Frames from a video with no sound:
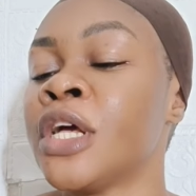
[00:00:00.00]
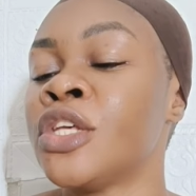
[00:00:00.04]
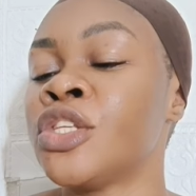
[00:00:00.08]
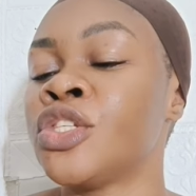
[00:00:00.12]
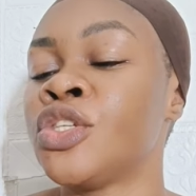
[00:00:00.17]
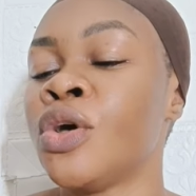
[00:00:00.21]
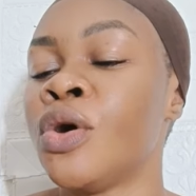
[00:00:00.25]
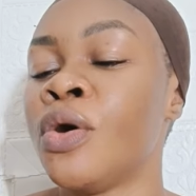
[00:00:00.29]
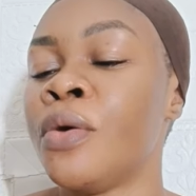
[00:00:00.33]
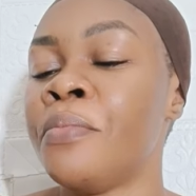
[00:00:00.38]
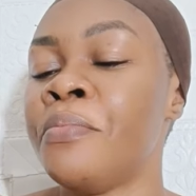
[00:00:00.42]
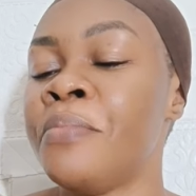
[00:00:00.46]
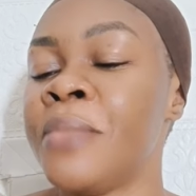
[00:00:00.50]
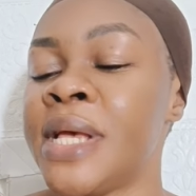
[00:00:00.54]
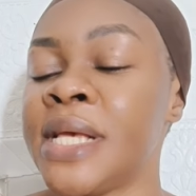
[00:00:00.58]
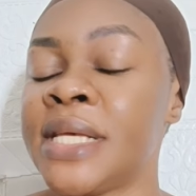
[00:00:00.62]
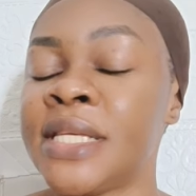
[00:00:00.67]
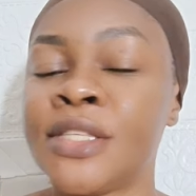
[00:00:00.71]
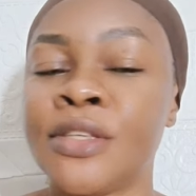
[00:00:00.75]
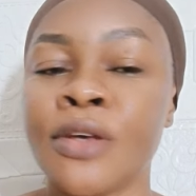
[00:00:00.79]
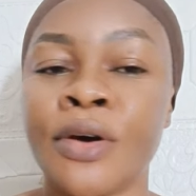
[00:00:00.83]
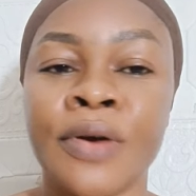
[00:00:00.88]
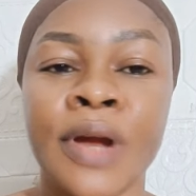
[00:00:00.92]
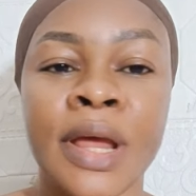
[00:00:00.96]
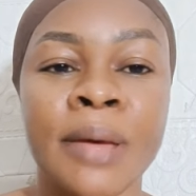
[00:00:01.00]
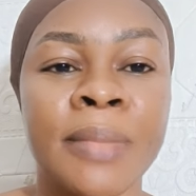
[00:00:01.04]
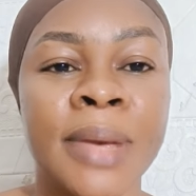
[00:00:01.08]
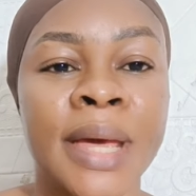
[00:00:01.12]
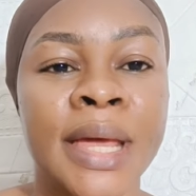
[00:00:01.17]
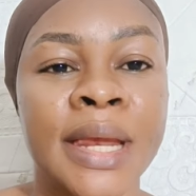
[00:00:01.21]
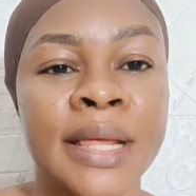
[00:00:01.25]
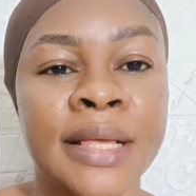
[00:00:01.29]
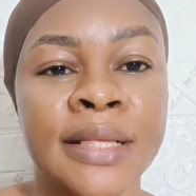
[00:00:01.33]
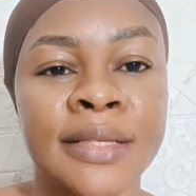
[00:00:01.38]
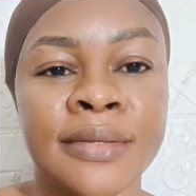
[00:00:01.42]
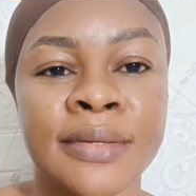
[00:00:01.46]
so mix your
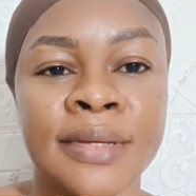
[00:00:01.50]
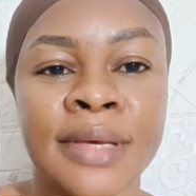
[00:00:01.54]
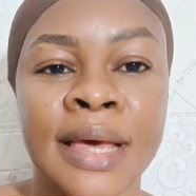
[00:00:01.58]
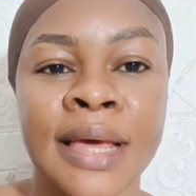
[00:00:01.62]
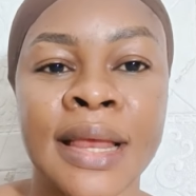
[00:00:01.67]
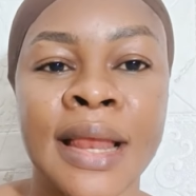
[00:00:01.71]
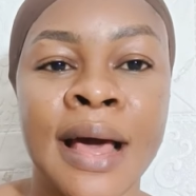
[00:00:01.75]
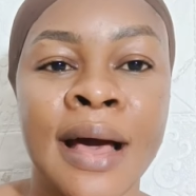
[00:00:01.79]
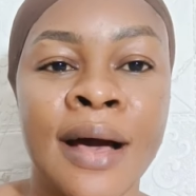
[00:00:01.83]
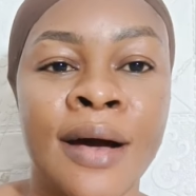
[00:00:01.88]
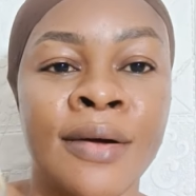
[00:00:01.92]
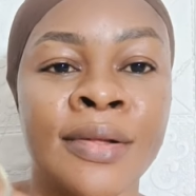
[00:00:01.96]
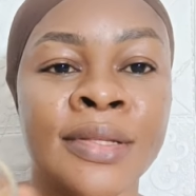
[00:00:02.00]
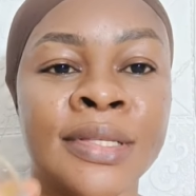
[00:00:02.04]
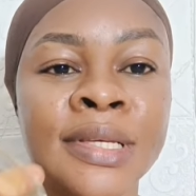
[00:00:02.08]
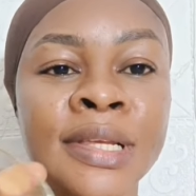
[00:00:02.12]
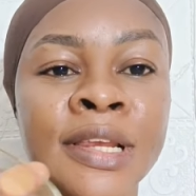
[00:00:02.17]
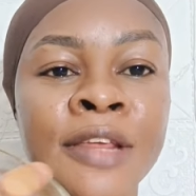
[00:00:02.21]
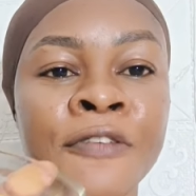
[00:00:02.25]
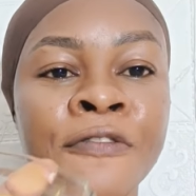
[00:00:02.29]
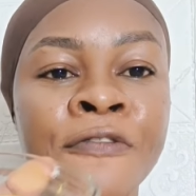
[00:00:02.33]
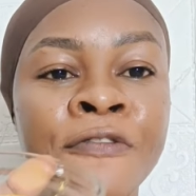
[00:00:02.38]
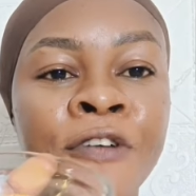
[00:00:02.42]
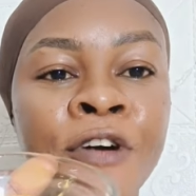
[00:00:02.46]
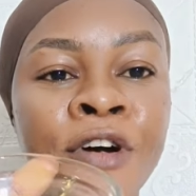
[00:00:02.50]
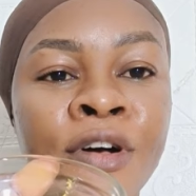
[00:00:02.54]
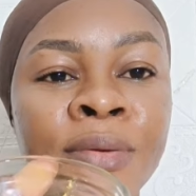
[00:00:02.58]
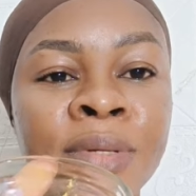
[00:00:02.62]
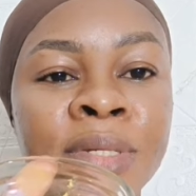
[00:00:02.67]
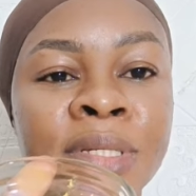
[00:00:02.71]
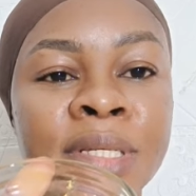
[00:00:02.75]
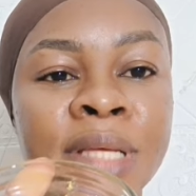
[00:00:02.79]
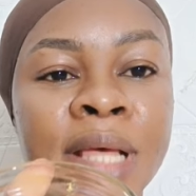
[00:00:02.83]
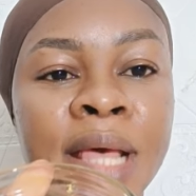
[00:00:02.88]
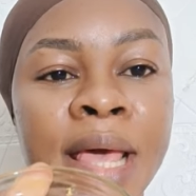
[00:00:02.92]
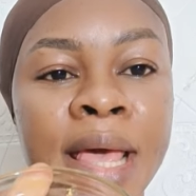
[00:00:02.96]
remedy together until it
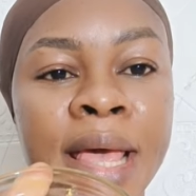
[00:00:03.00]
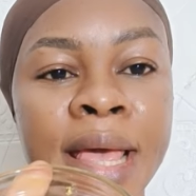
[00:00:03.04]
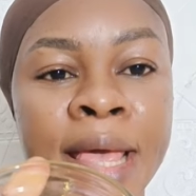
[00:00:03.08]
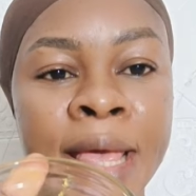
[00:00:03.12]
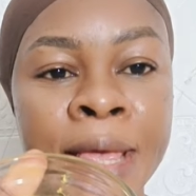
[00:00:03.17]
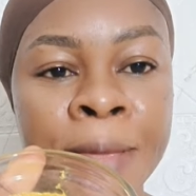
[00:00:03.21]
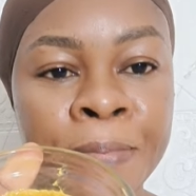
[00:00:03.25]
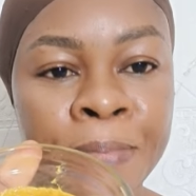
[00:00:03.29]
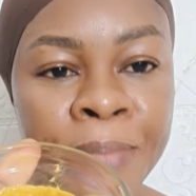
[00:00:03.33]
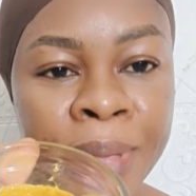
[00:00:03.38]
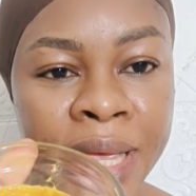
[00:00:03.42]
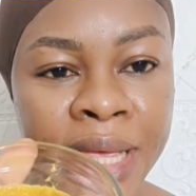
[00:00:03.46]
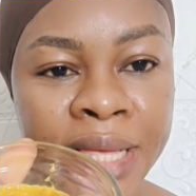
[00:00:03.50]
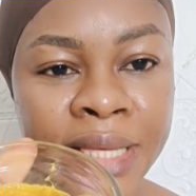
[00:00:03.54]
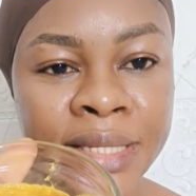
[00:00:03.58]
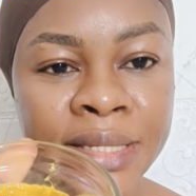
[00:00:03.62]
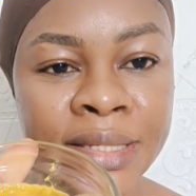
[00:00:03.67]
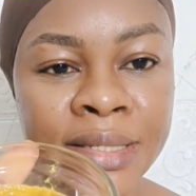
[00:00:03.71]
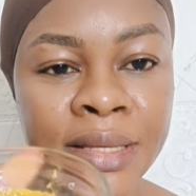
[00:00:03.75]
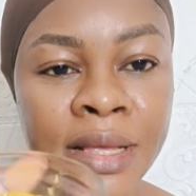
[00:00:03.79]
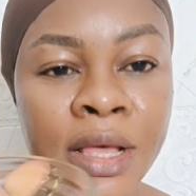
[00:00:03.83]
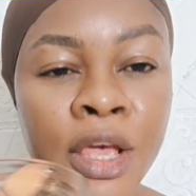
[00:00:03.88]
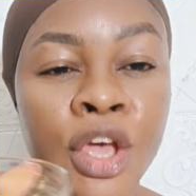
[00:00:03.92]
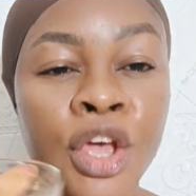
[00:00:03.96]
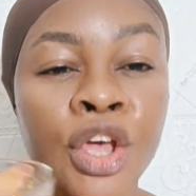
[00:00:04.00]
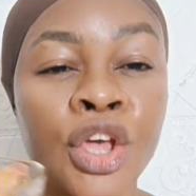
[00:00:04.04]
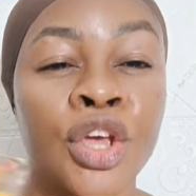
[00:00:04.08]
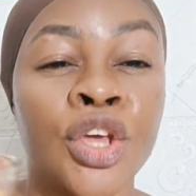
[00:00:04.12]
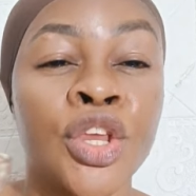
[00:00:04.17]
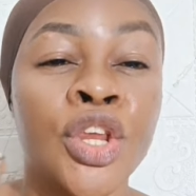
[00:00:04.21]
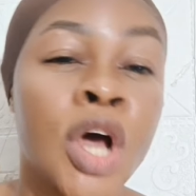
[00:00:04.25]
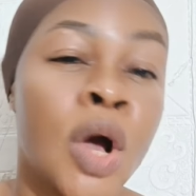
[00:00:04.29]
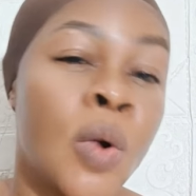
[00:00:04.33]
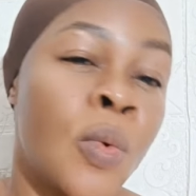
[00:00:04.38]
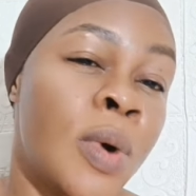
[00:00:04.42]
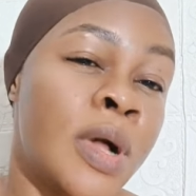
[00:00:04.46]
forms a paste
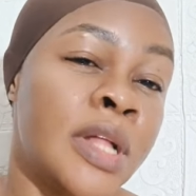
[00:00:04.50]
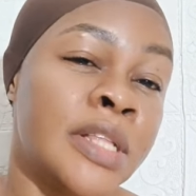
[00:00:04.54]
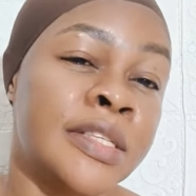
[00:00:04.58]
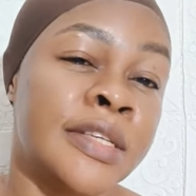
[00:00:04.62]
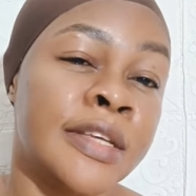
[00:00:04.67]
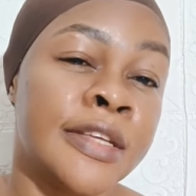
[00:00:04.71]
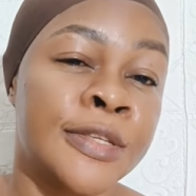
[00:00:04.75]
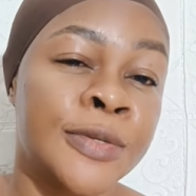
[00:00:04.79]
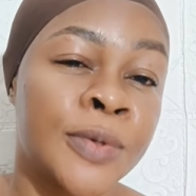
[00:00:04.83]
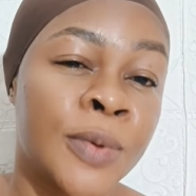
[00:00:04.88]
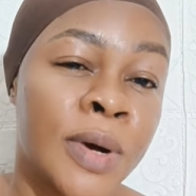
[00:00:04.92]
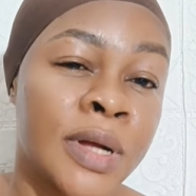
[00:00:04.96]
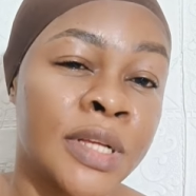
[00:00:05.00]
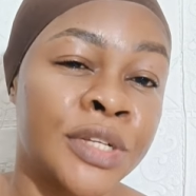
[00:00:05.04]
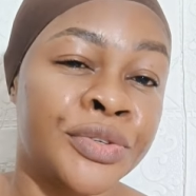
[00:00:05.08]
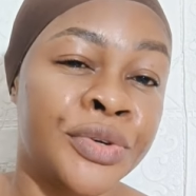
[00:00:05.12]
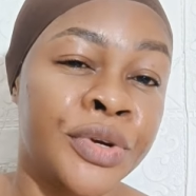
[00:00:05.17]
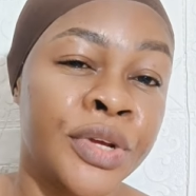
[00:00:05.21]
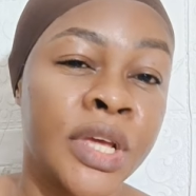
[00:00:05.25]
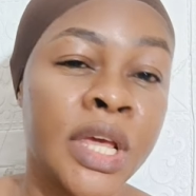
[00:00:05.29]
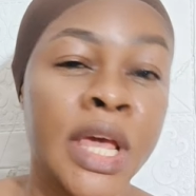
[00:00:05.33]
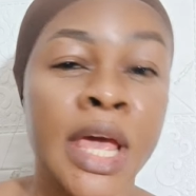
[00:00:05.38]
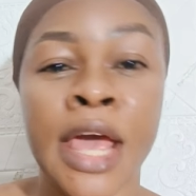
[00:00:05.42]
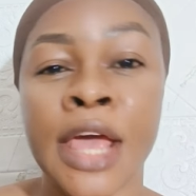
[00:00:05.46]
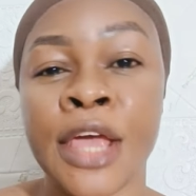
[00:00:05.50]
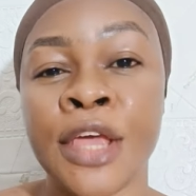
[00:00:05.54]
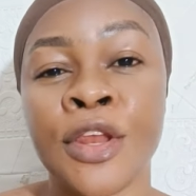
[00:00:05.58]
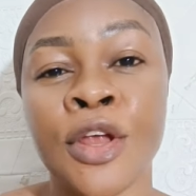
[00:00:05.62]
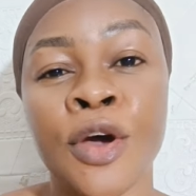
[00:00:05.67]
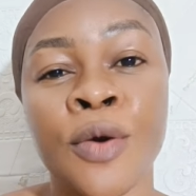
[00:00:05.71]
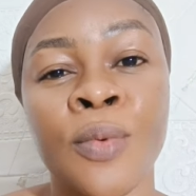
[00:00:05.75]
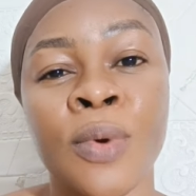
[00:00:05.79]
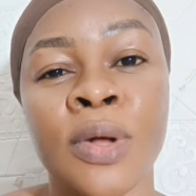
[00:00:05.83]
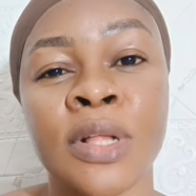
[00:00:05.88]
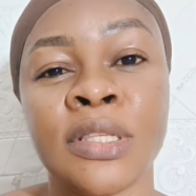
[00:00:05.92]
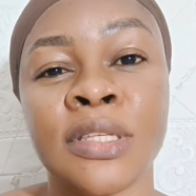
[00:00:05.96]
you don't want it watery and you
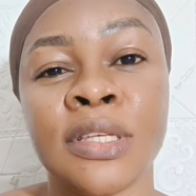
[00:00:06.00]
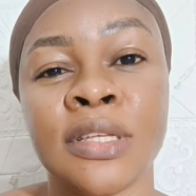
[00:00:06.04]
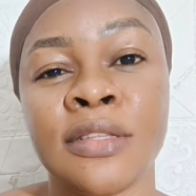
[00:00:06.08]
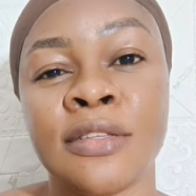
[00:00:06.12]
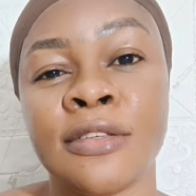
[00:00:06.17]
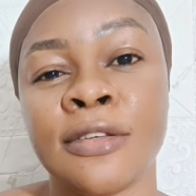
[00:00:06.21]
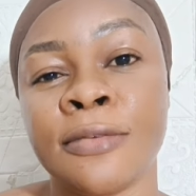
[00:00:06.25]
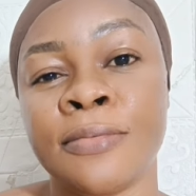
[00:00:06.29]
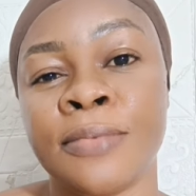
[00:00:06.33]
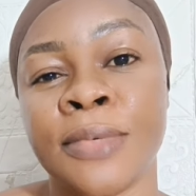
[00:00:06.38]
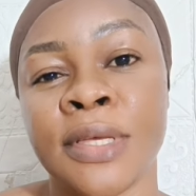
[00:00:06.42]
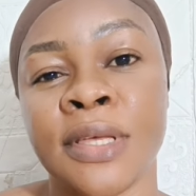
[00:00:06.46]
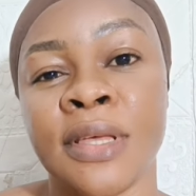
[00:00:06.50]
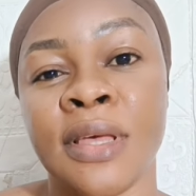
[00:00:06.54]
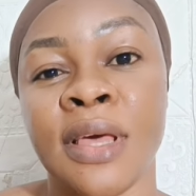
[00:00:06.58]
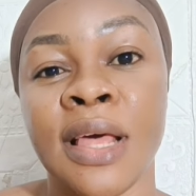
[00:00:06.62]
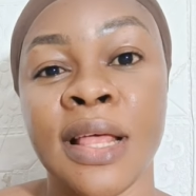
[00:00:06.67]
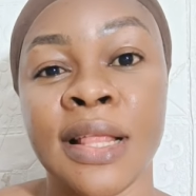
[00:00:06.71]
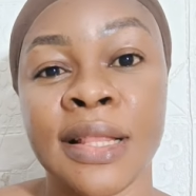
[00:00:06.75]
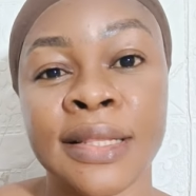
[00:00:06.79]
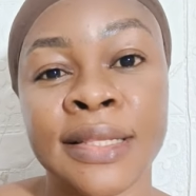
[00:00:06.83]
don't want it to be